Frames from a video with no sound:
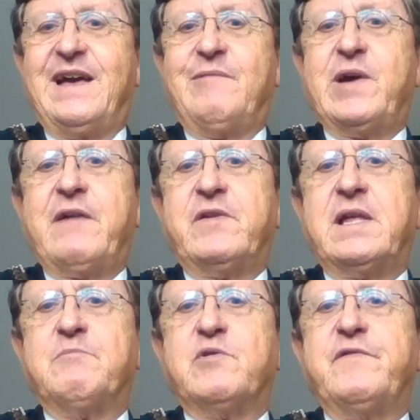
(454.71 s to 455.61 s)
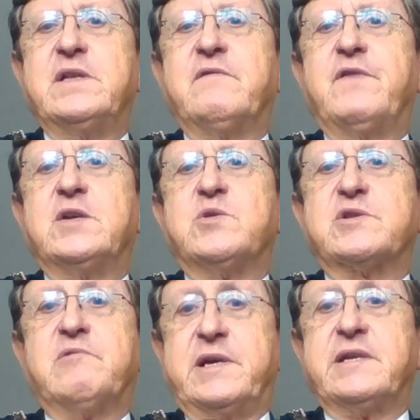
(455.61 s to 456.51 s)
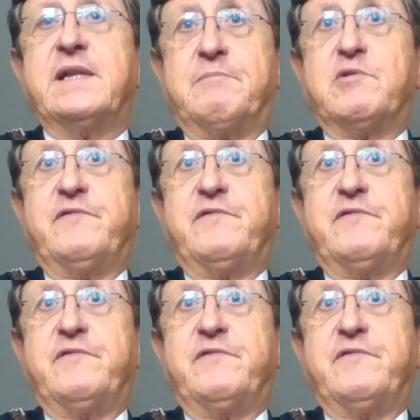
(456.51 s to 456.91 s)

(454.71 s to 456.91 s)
And we have a number of individuals, quite a number